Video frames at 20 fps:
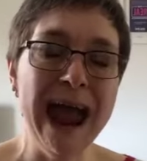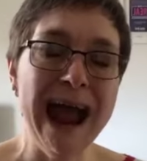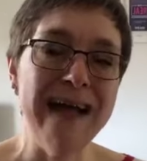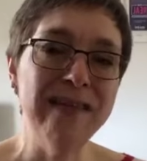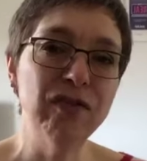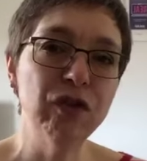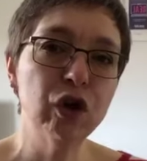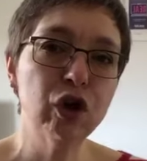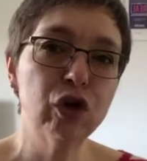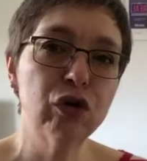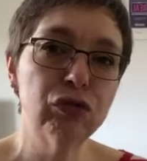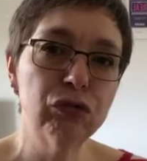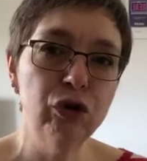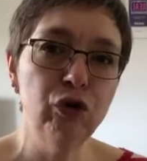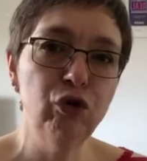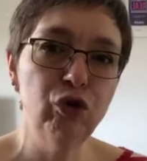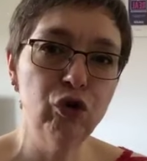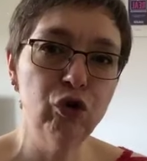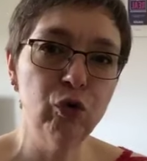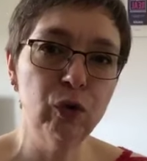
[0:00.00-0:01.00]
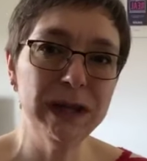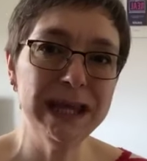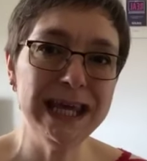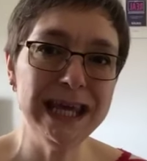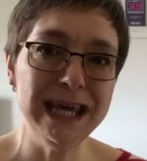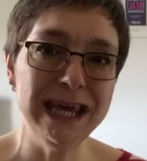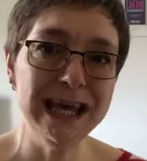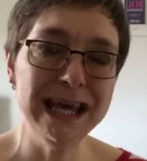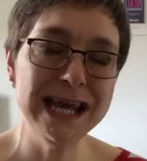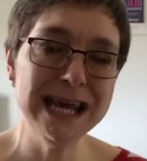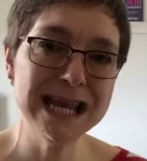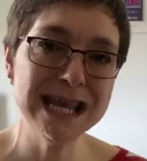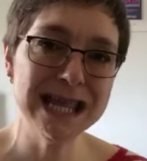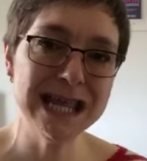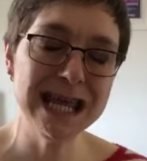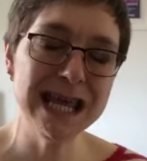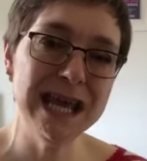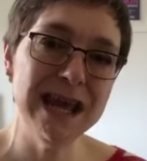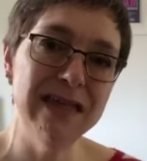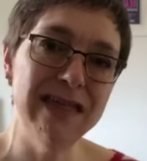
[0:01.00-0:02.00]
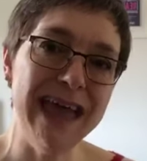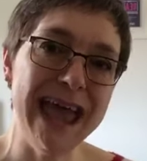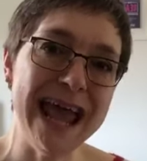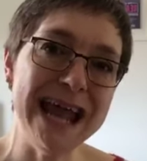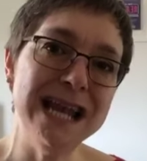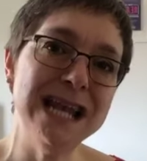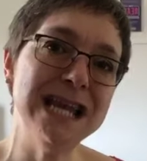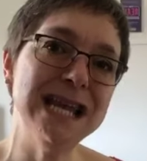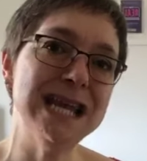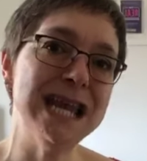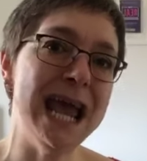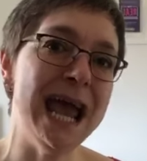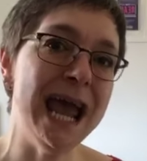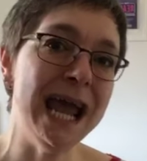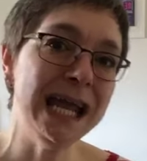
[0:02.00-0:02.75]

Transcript: And the crucial year is the year that ended